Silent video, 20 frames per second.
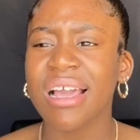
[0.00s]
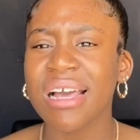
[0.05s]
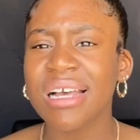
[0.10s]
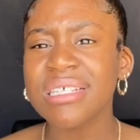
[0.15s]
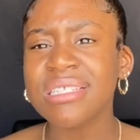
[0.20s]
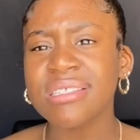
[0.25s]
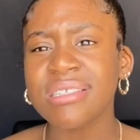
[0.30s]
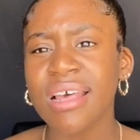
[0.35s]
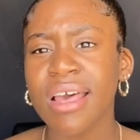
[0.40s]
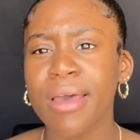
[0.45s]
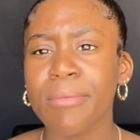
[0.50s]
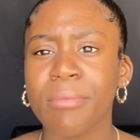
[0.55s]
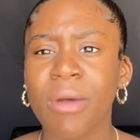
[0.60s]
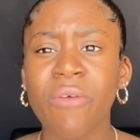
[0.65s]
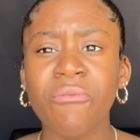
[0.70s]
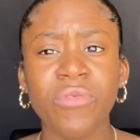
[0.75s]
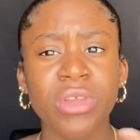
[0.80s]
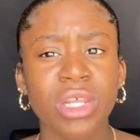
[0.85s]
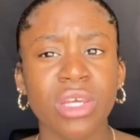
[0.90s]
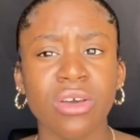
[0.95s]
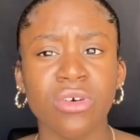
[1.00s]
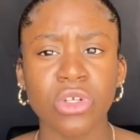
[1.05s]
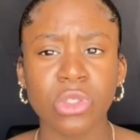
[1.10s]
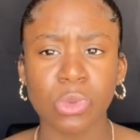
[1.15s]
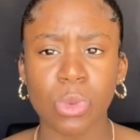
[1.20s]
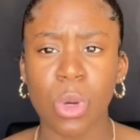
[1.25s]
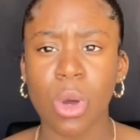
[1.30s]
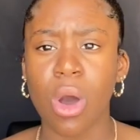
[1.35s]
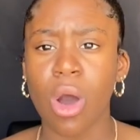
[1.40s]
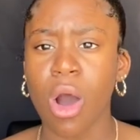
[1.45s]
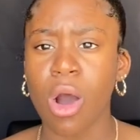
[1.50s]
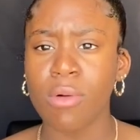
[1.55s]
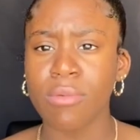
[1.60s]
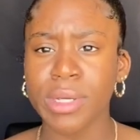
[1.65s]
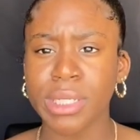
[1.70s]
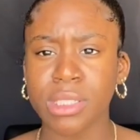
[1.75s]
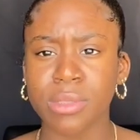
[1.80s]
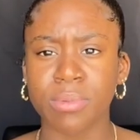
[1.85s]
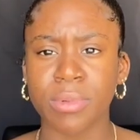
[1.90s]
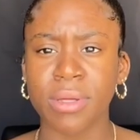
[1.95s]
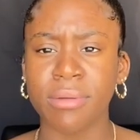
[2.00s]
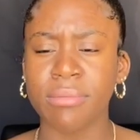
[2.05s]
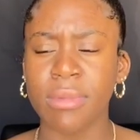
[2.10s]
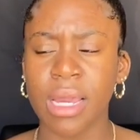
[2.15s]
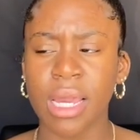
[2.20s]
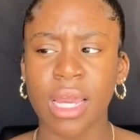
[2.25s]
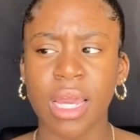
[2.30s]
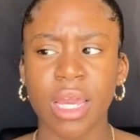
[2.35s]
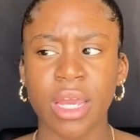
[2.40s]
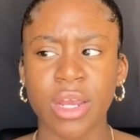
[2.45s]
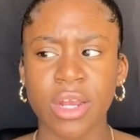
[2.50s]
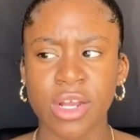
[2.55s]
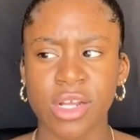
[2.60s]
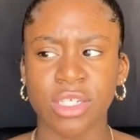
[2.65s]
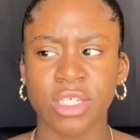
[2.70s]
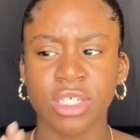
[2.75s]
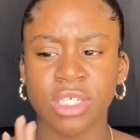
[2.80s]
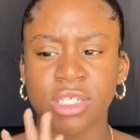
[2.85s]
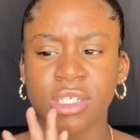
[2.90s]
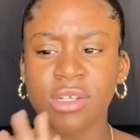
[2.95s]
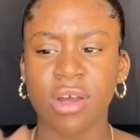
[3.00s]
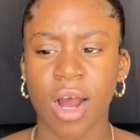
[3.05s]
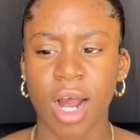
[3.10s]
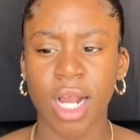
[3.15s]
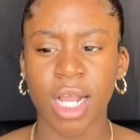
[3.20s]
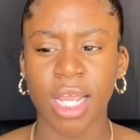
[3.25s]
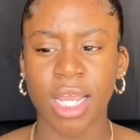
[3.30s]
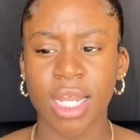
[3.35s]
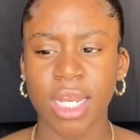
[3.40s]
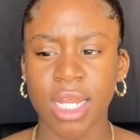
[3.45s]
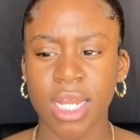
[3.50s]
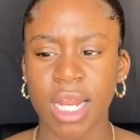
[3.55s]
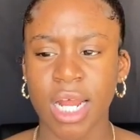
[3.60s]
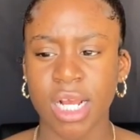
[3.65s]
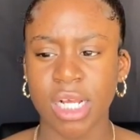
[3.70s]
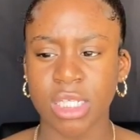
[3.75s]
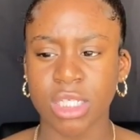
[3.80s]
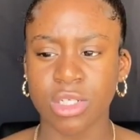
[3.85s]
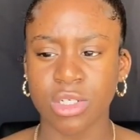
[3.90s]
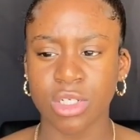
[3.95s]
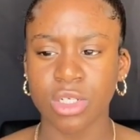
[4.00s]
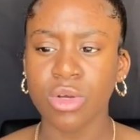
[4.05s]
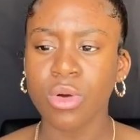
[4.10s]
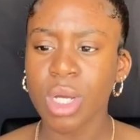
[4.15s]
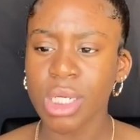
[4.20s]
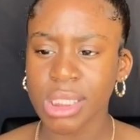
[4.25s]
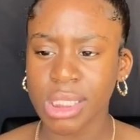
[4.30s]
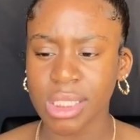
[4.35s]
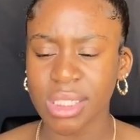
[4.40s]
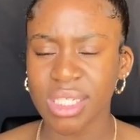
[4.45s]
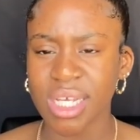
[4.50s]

I said, my videos won't always be me here just talking and answering questions.